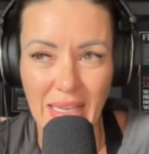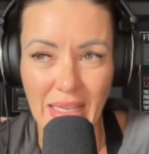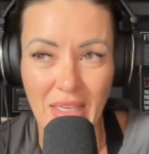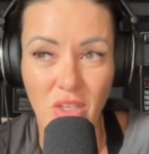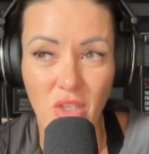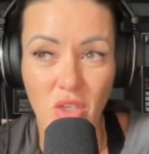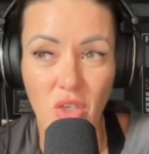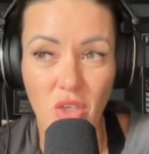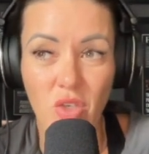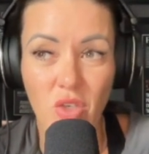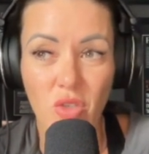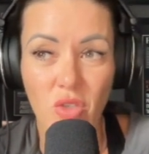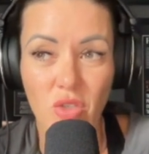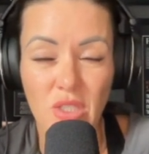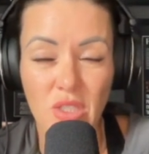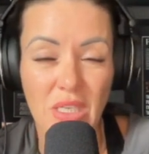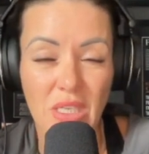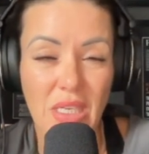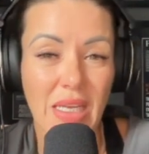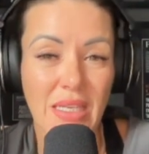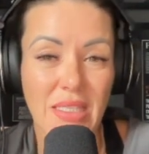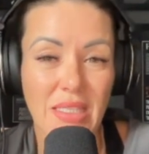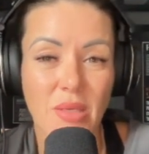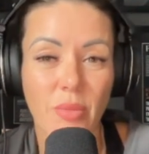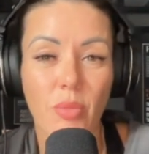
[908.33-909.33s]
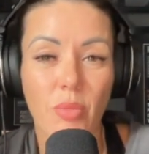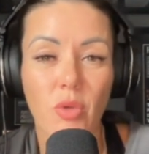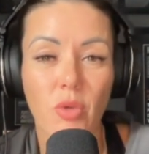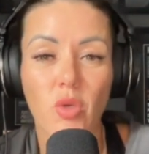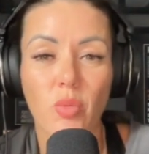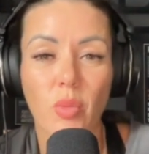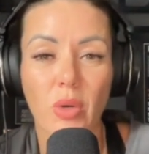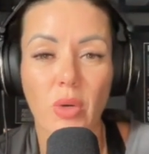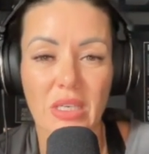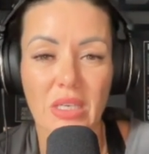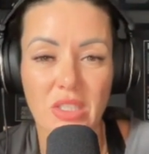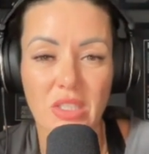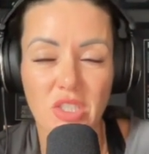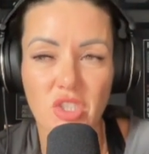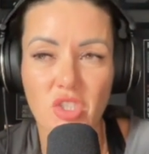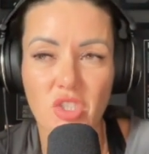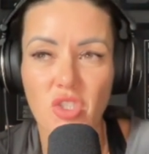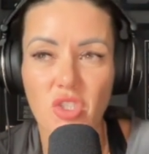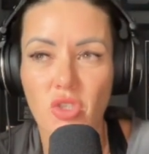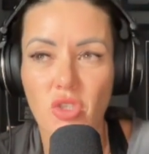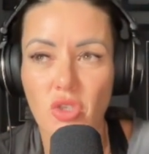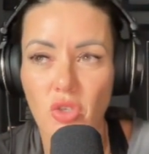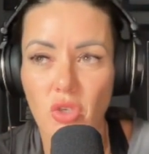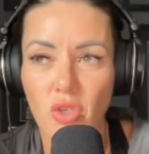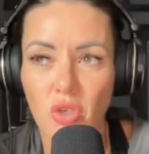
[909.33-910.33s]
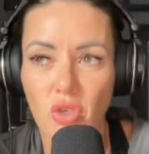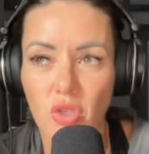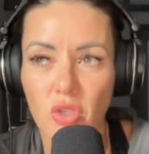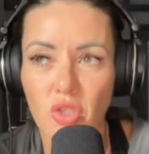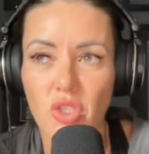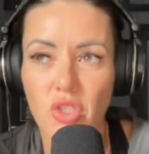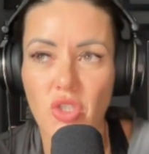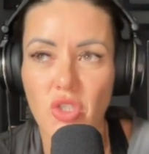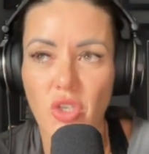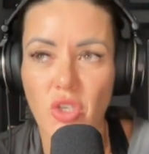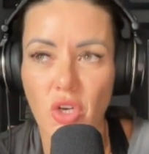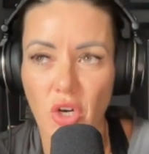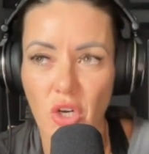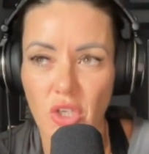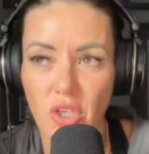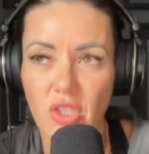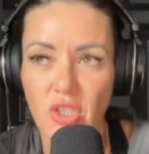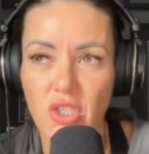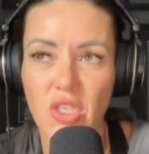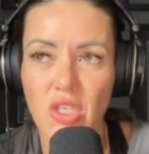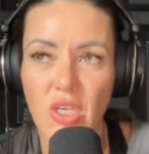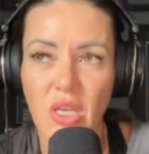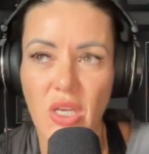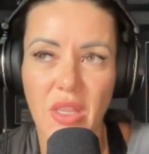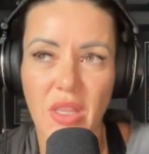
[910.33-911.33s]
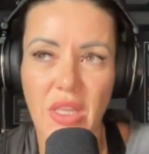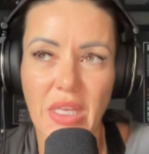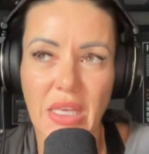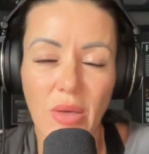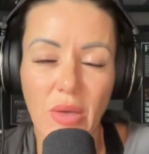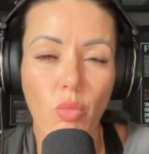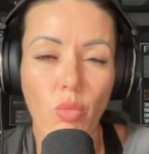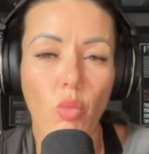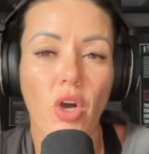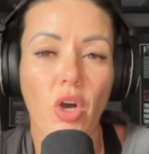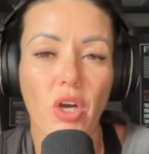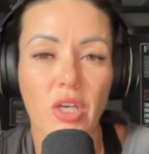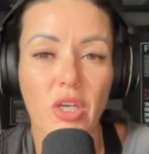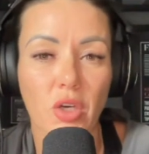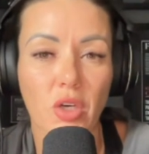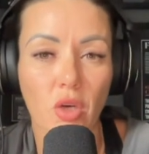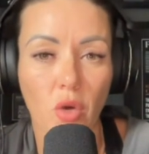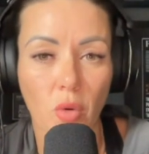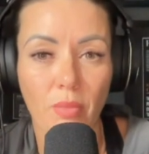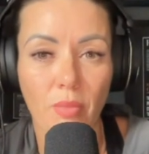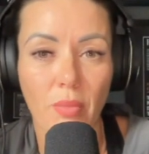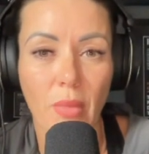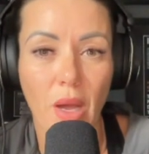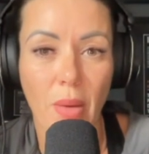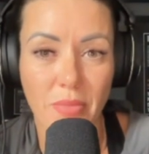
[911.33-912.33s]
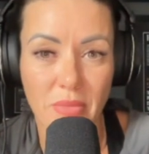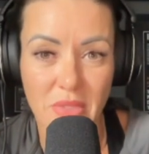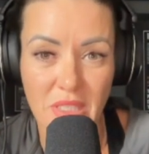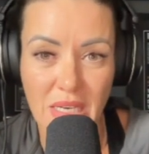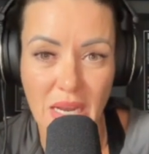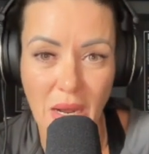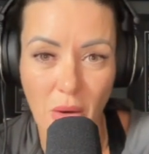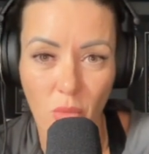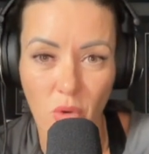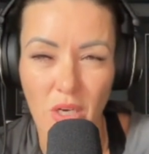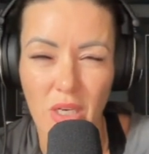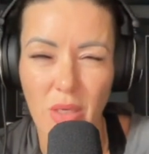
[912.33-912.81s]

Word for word: used it as a blueprint to start the Work at Home Moms Network.